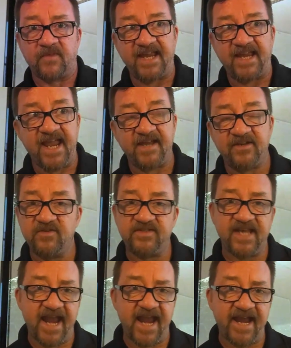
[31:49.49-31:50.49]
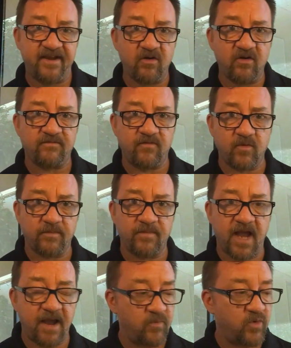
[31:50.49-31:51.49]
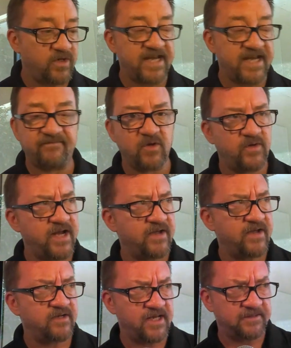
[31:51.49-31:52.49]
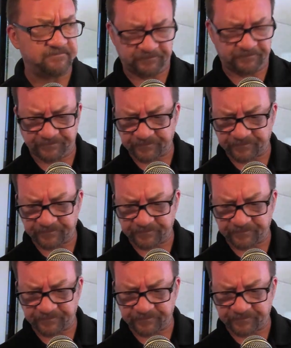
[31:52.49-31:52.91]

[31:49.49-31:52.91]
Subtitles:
I can't use the AAR form. I'm going to have to go down to, like,